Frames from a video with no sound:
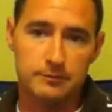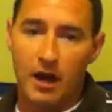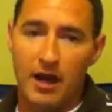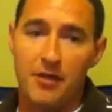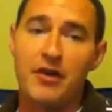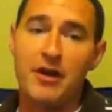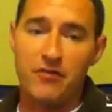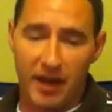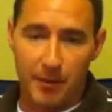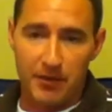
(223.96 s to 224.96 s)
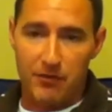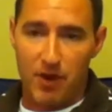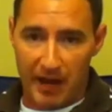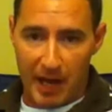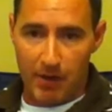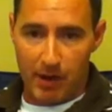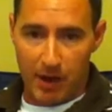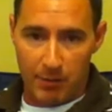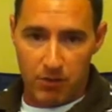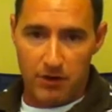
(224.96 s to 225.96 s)
Another great thing about the Framework
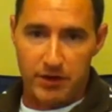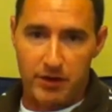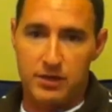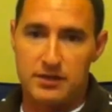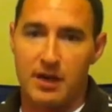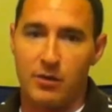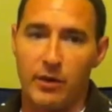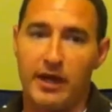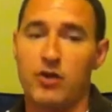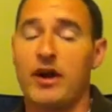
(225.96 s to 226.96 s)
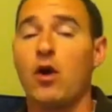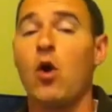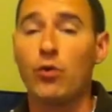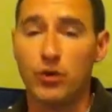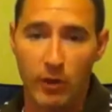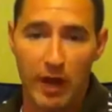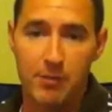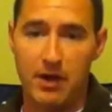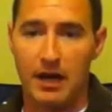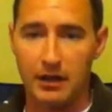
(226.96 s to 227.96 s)
API project was that we got to create a whole new
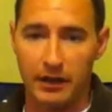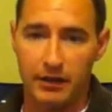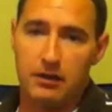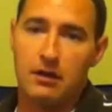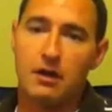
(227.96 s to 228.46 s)
API layer.